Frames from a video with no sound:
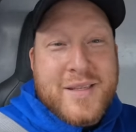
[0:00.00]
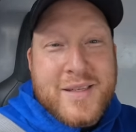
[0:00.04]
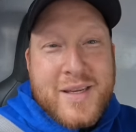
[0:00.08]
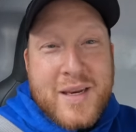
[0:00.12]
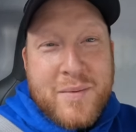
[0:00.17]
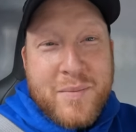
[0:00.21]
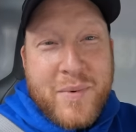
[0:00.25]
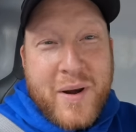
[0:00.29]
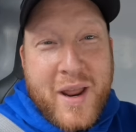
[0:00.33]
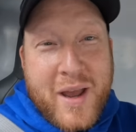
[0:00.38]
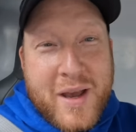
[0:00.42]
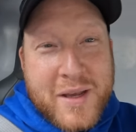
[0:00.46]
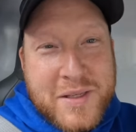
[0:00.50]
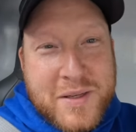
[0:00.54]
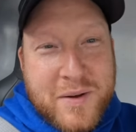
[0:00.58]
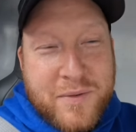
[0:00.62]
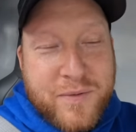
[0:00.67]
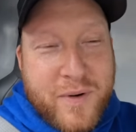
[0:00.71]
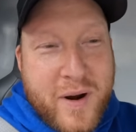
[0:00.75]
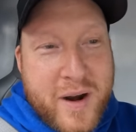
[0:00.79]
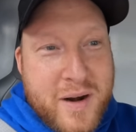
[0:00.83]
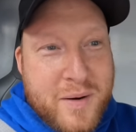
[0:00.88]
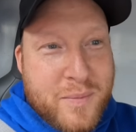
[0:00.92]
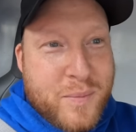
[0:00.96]
anybody else
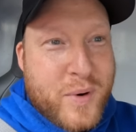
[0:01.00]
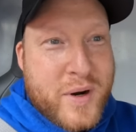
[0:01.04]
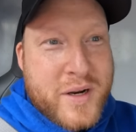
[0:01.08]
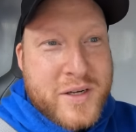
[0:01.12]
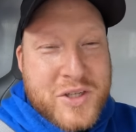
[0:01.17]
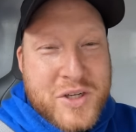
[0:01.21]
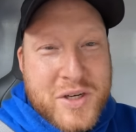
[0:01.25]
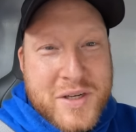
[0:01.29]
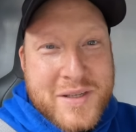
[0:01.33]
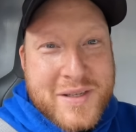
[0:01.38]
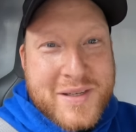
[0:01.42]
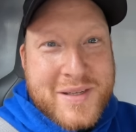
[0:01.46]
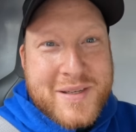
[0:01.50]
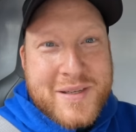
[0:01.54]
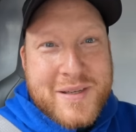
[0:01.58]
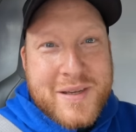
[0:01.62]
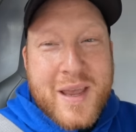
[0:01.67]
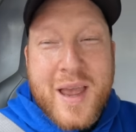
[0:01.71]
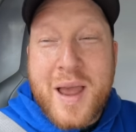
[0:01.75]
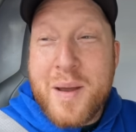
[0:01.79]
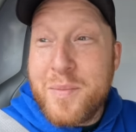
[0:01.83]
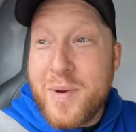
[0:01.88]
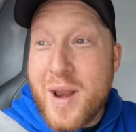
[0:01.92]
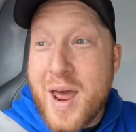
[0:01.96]
afraid of bridges?
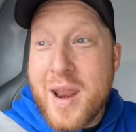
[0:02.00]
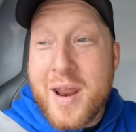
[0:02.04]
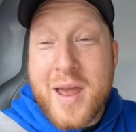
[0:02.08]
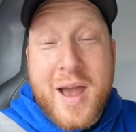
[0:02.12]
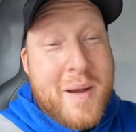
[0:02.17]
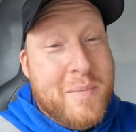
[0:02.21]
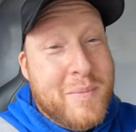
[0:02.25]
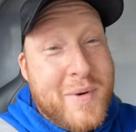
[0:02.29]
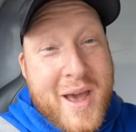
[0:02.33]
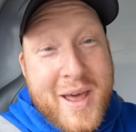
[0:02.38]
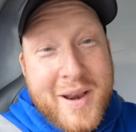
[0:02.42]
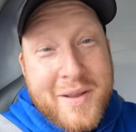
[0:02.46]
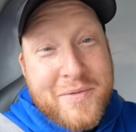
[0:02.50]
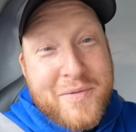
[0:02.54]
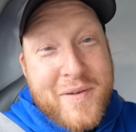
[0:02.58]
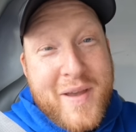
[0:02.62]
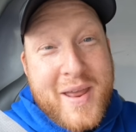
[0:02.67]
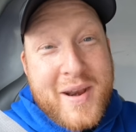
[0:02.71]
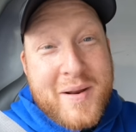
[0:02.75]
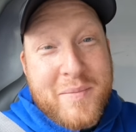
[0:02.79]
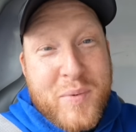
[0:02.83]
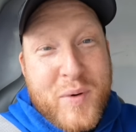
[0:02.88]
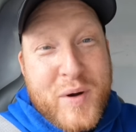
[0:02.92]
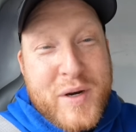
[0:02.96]
I'm not. I'm not a
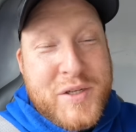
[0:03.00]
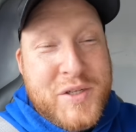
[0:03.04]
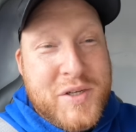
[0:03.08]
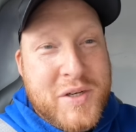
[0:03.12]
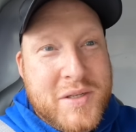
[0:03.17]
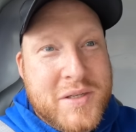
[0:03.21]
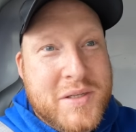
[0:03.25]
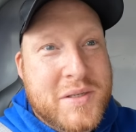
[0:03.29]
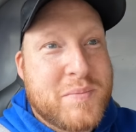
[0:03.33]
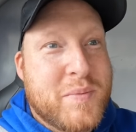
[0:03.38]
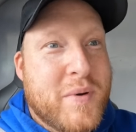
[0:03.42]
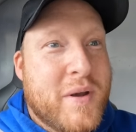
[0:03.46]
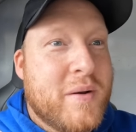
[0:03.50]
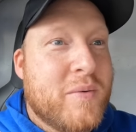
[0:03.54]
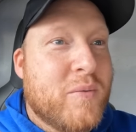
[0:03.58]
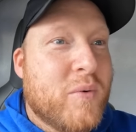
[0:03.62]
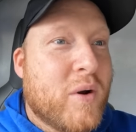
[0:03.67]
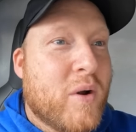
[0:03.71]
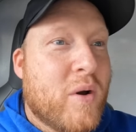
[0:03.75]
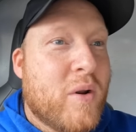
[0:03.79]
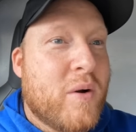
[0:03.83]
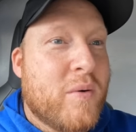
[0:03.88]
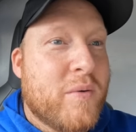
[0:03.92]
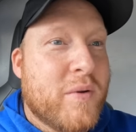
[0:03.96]
fan of bridges, but
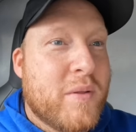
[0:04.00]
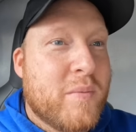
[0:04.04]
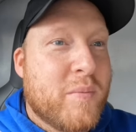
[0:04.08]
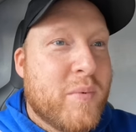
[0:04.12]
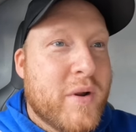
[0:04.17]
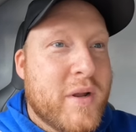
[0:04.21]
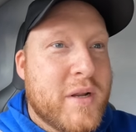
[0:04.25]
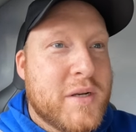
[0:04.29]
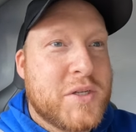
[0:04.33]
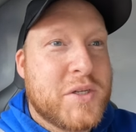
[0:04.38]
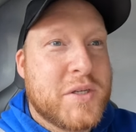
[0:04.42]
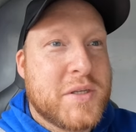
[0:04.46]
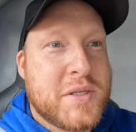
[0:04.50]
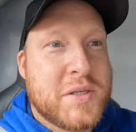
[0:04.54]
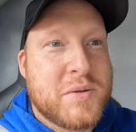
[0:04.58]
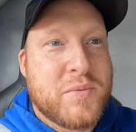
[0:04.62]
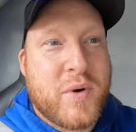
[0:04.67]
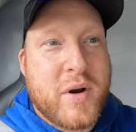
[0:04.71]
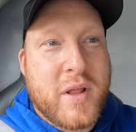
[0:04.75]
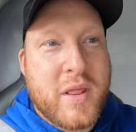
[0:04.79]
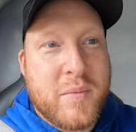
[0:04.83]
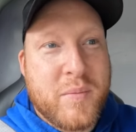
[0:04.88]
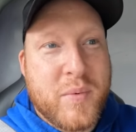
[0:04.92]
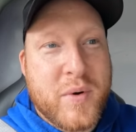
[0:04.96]
we're going over the bridge. This is
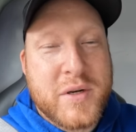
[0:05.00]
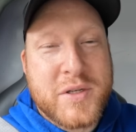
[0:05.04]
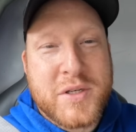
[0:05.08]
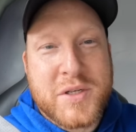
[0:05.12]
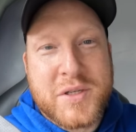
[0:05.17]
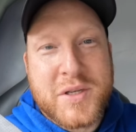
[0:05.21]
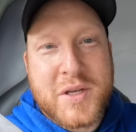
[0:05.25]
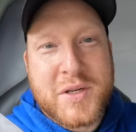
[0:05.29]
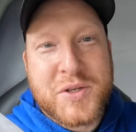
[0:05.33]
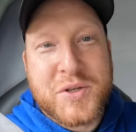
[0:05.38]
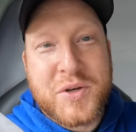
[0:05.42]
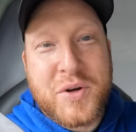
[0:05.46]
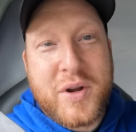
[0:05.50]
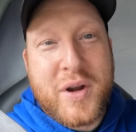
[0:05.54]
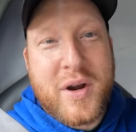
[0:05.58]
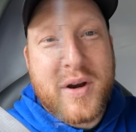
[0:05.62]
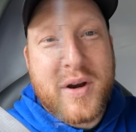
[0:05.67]
one of the bridges. I'll show you